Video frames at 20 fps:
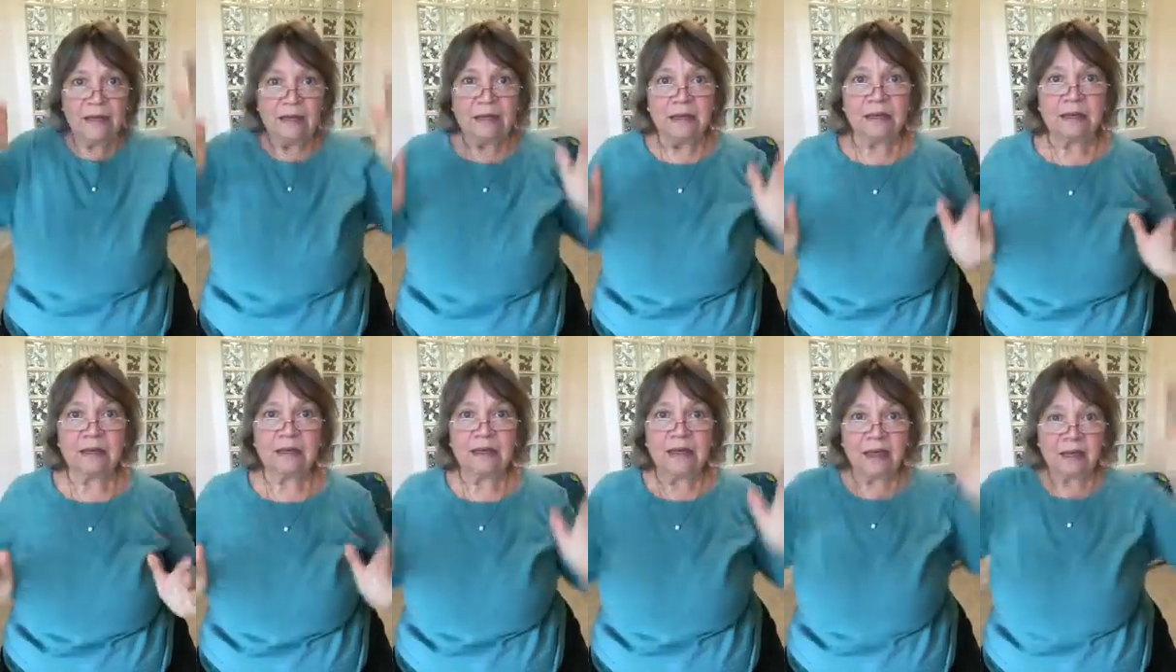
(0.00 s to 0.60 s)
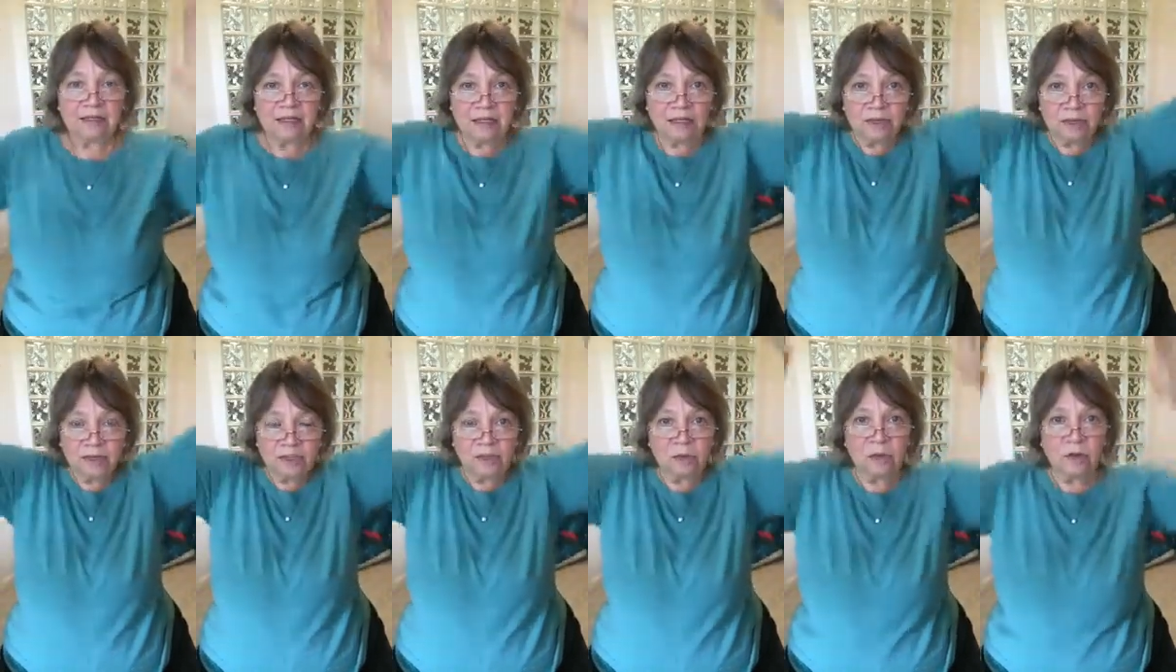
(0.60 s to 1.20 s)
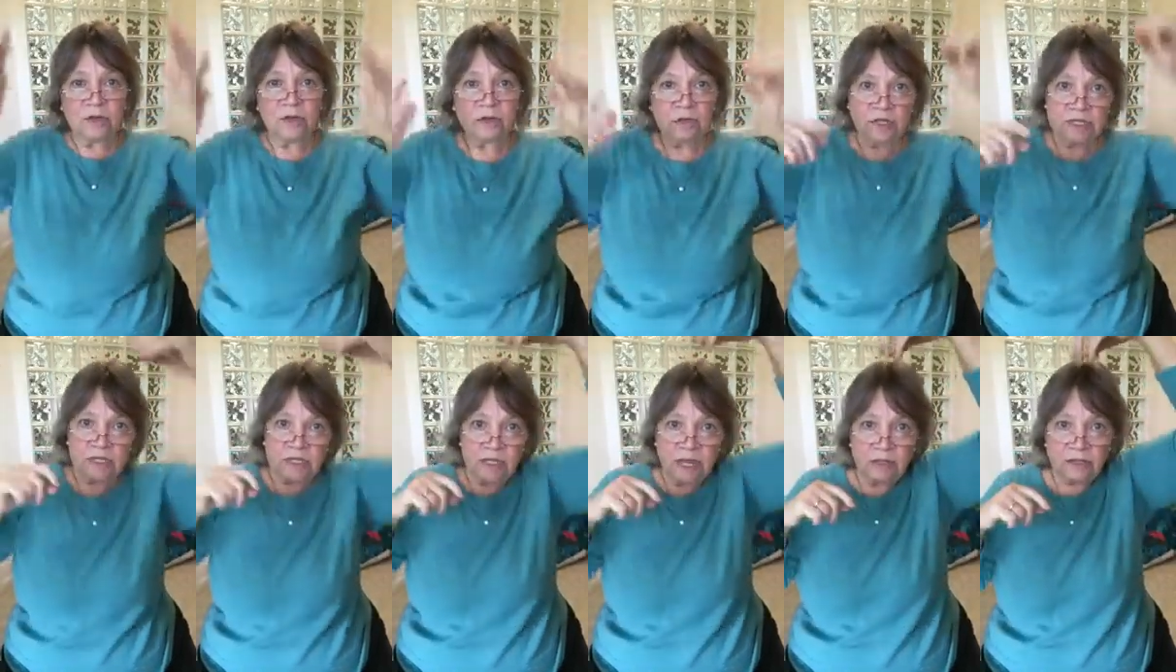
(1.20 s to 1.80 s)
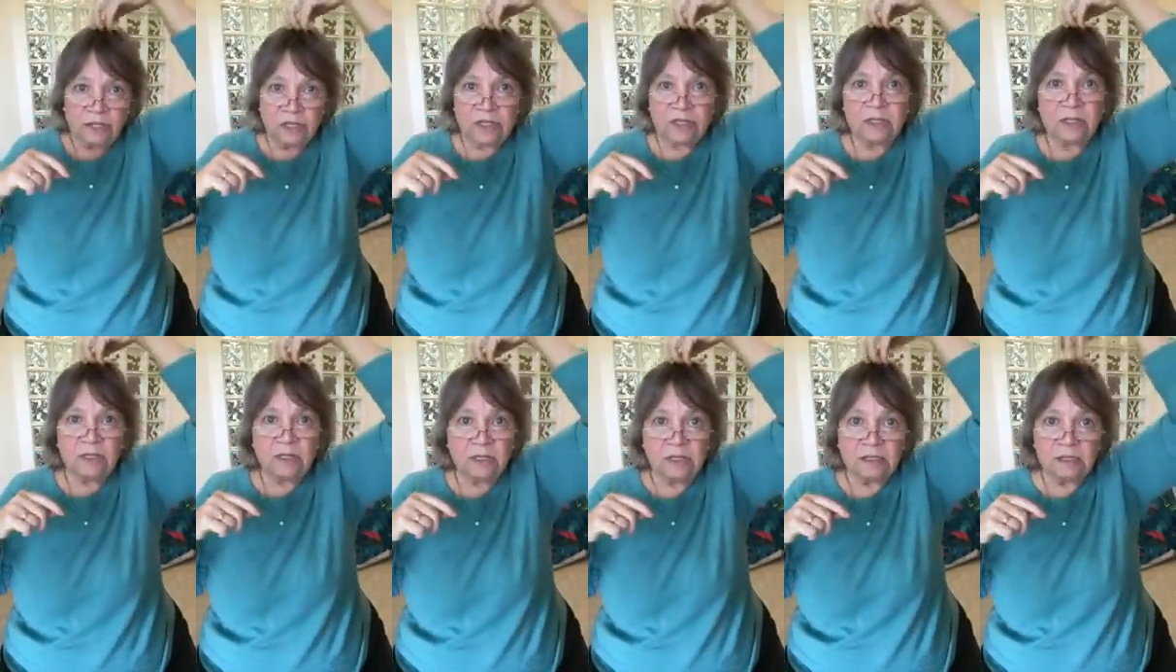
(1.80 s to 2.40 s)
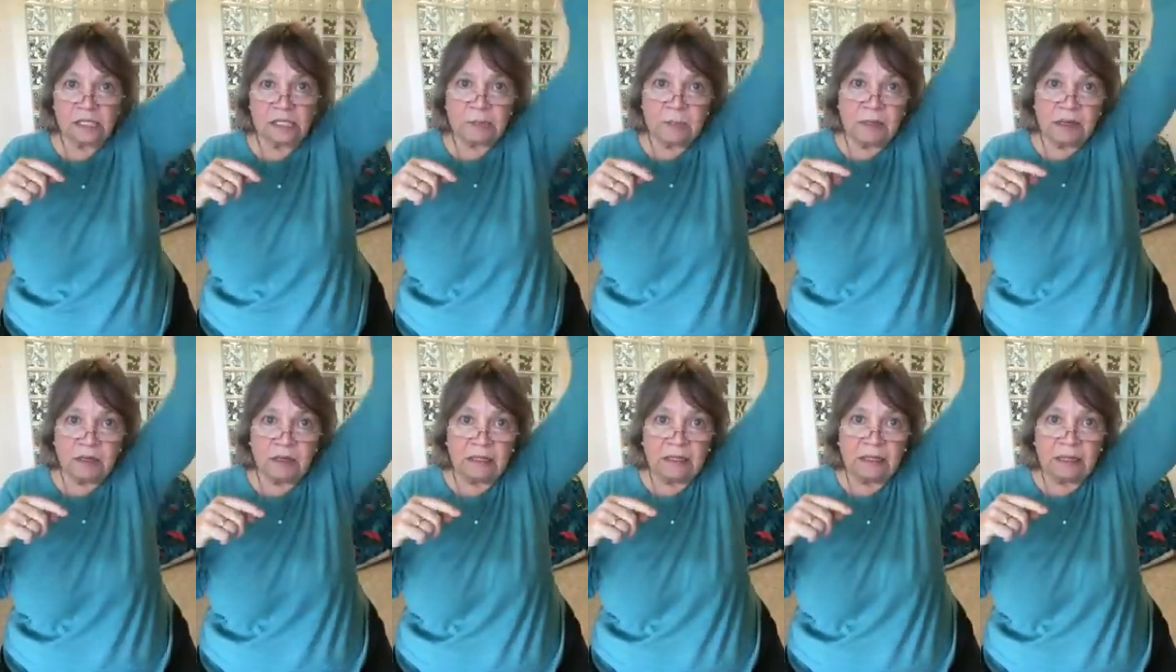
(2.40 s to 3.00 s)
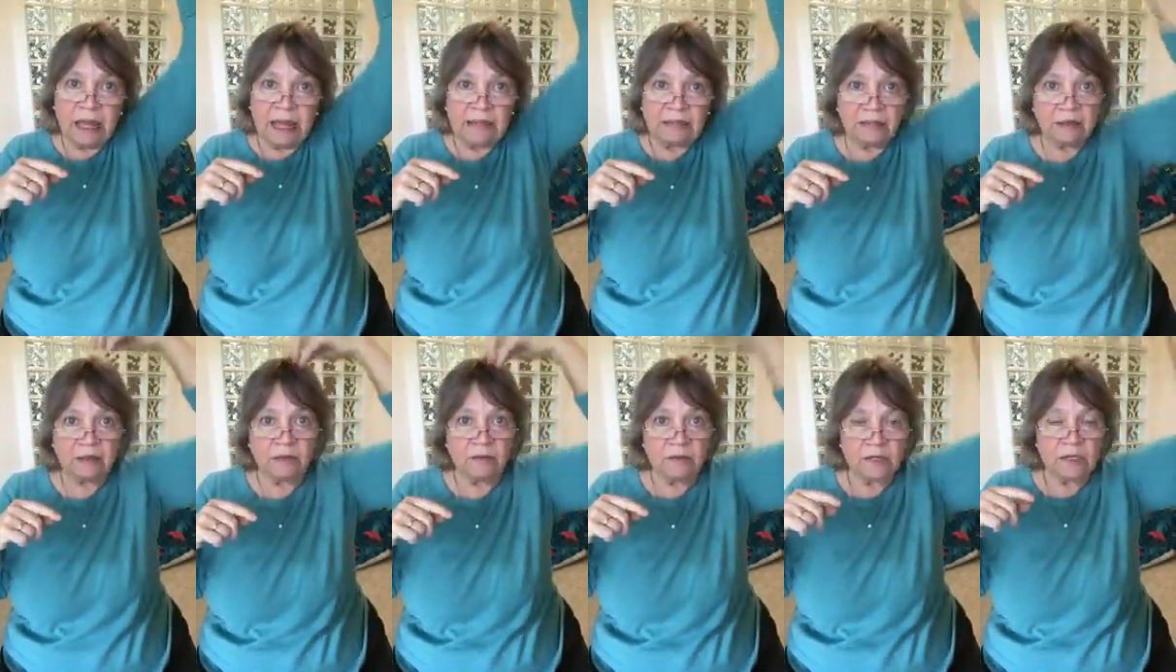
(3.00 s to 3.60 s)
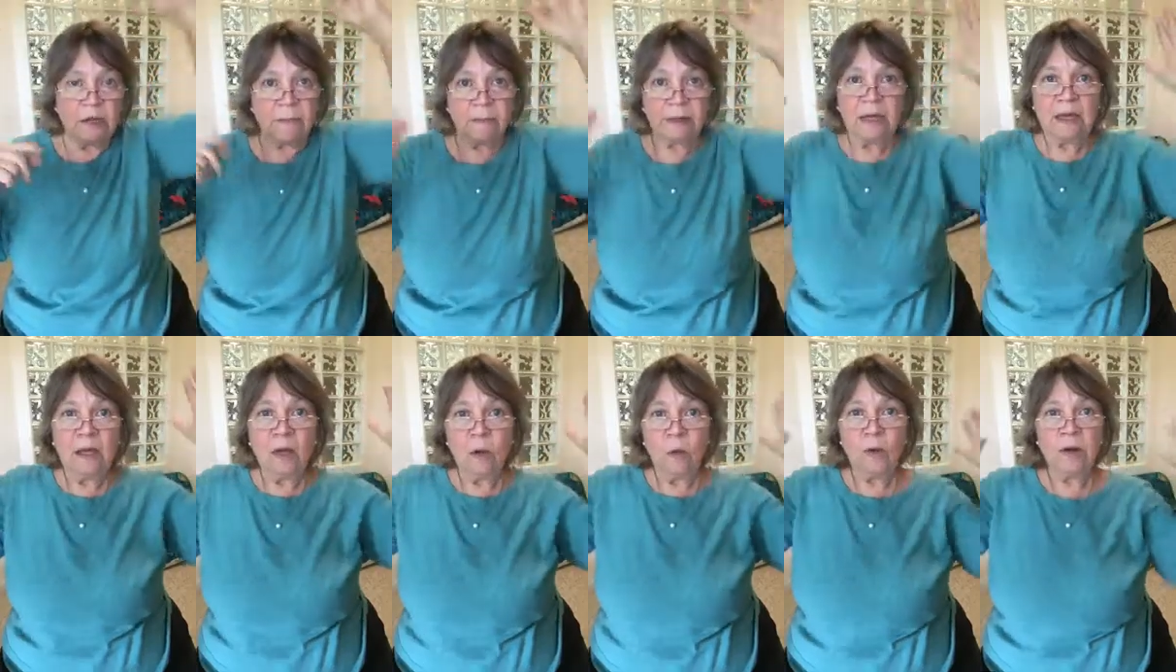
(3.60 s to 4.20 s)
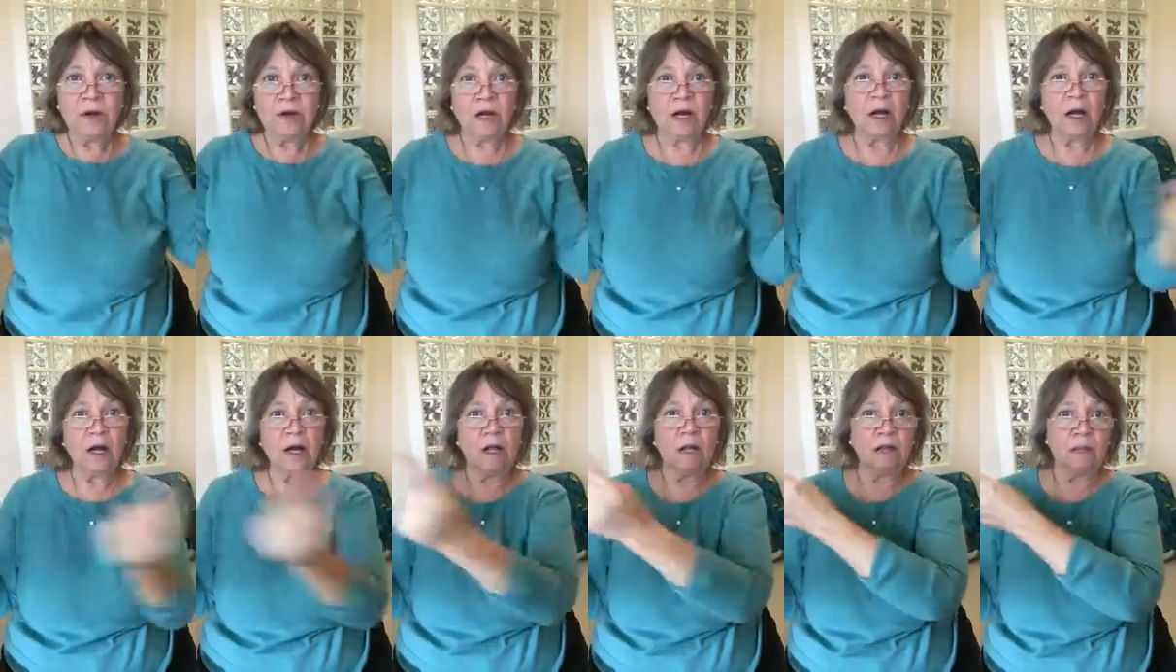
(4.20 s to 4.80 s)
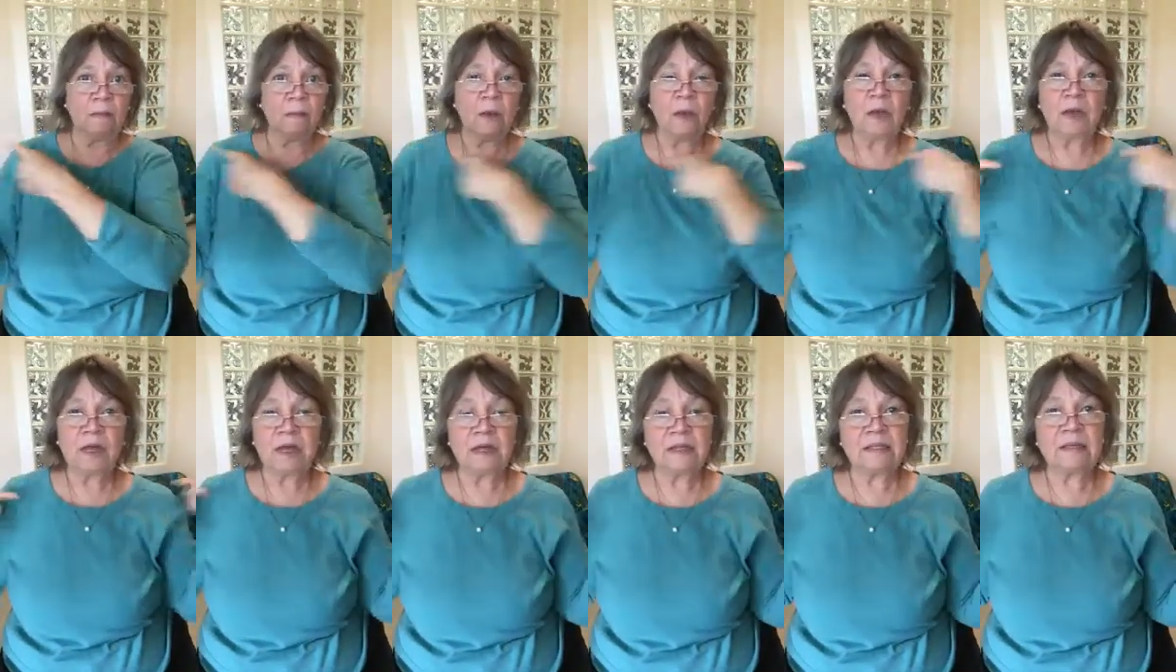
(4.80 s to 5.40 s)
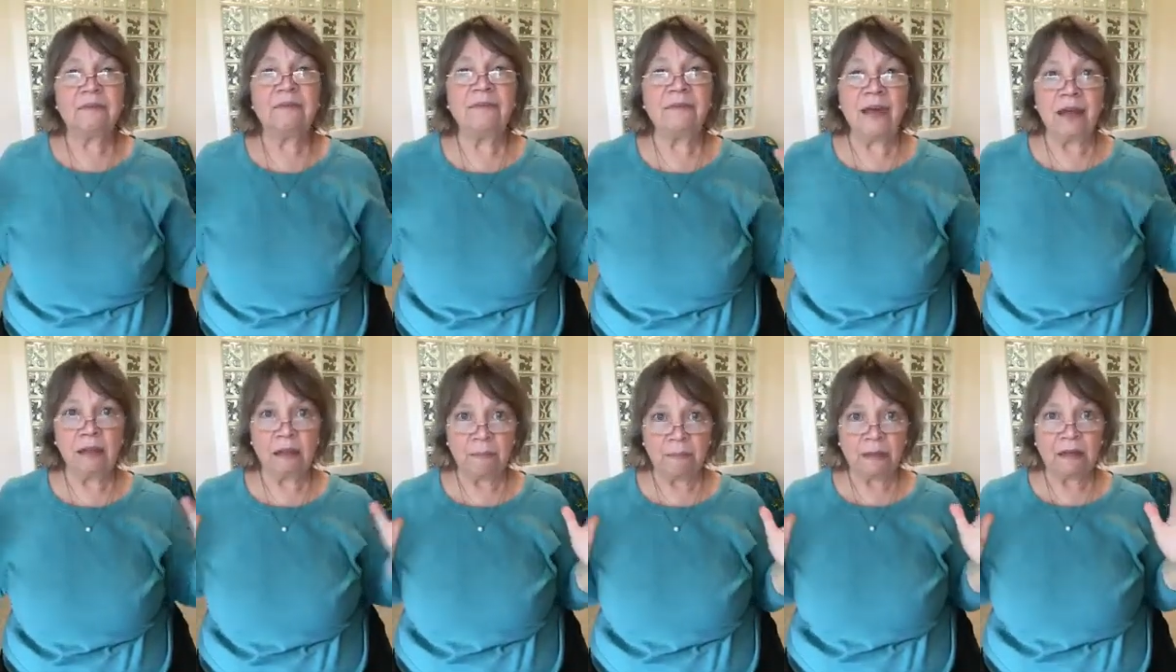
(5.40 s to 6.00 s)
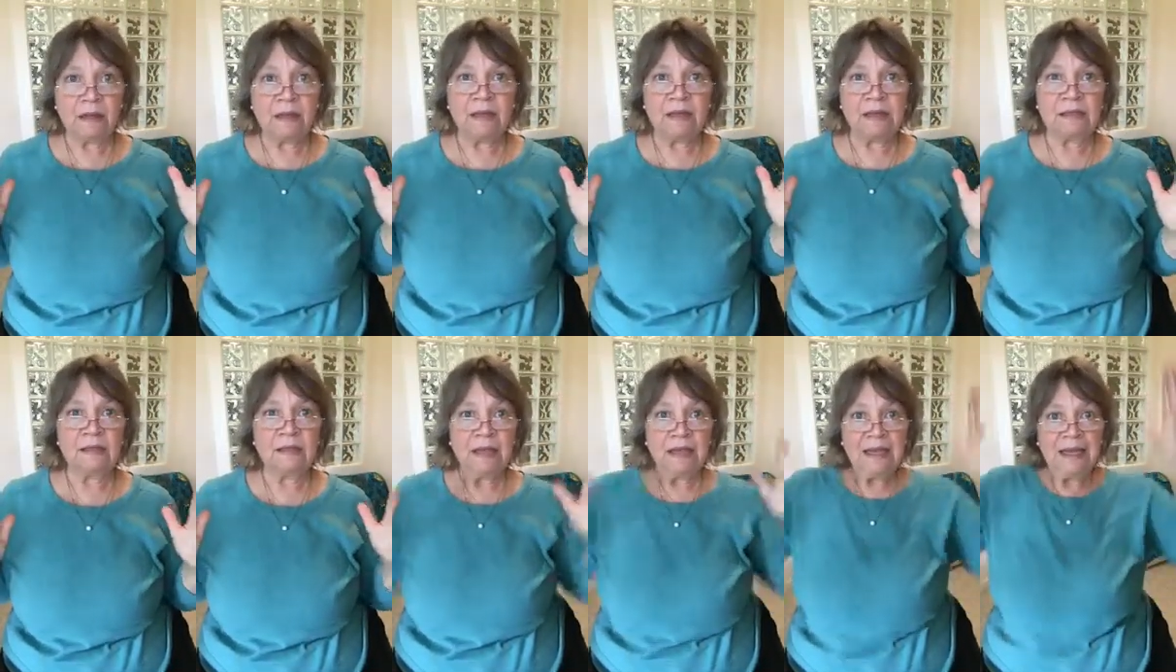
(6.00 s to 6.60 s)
connected to source. It's not just a little spindly light that goes up. We're in a column. It's enveloping us.